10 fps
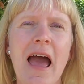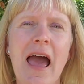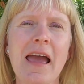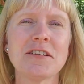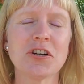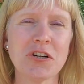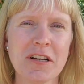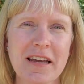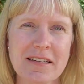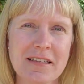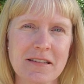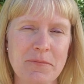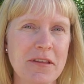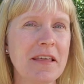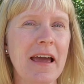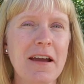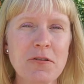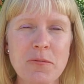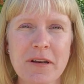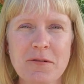and turn it into something that
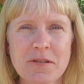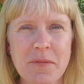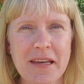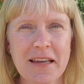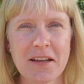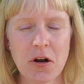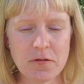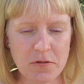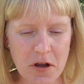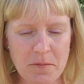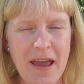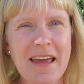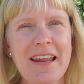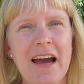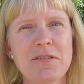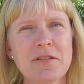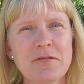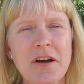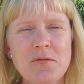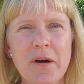everybody was making yarn from and having
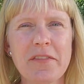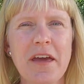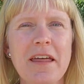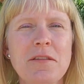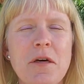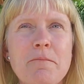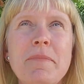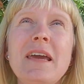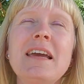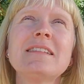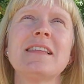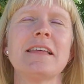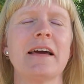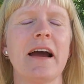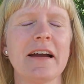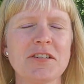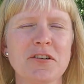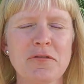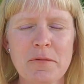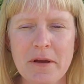fun with. And the biggest thing that I
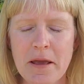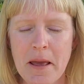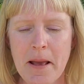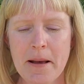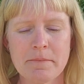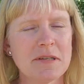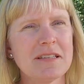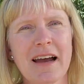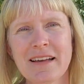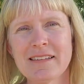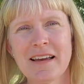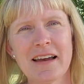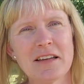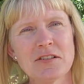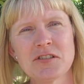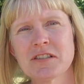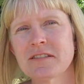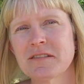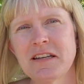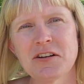took from it, besides that,
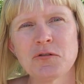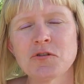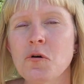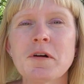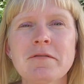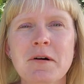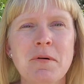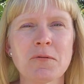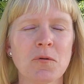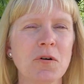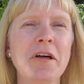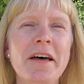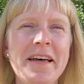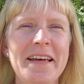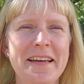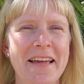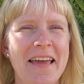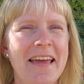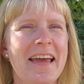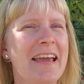just, don't give up on wool,
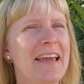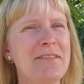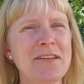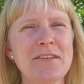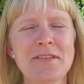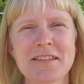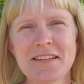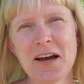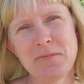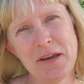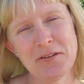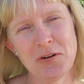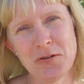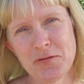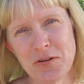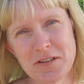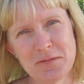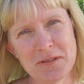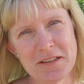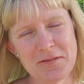even if it's not being grown for
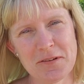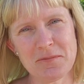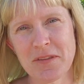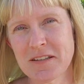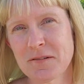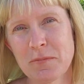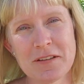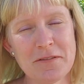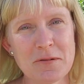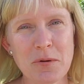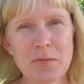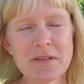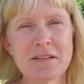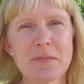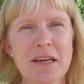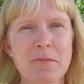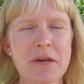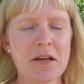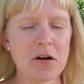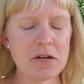this specific purpose of
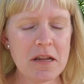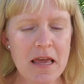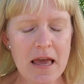becoming yarn.